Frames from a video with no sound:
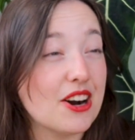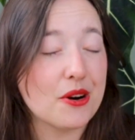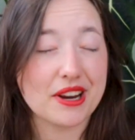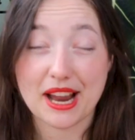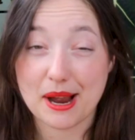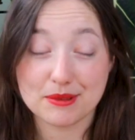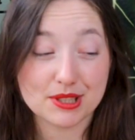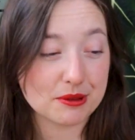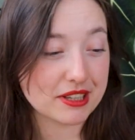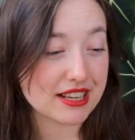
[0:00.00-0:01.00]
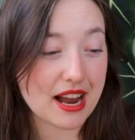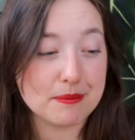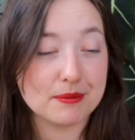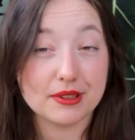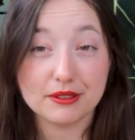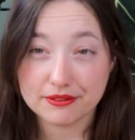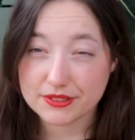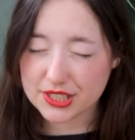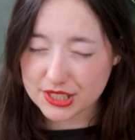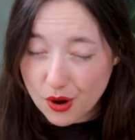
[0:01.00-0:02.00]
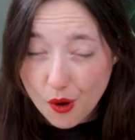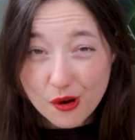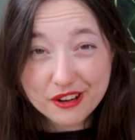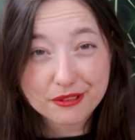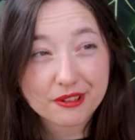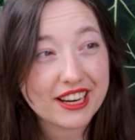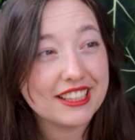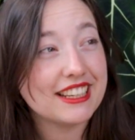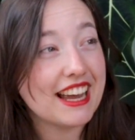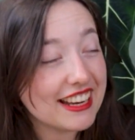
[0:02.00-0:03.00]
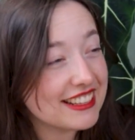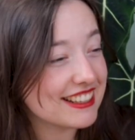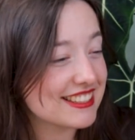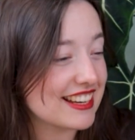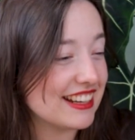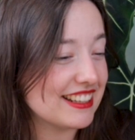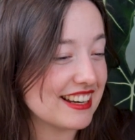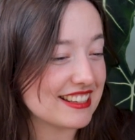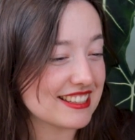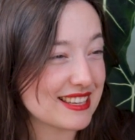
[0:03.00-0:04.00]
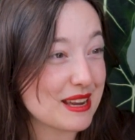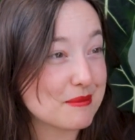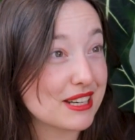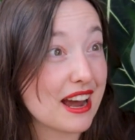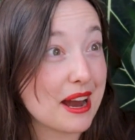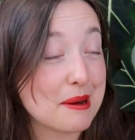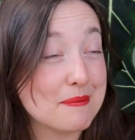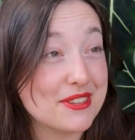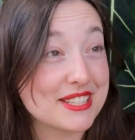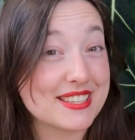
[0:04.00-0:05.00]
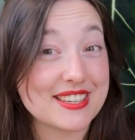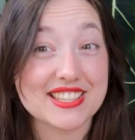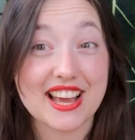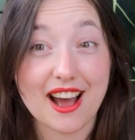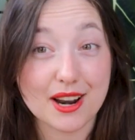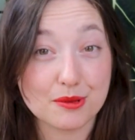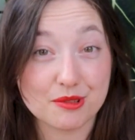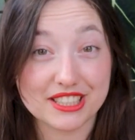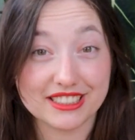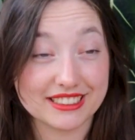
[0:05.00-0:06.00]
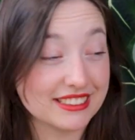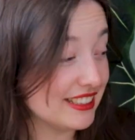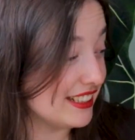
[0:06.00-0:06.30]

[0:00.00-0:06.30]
Okay, I'm so afraid and excited at the same time. This is unreal.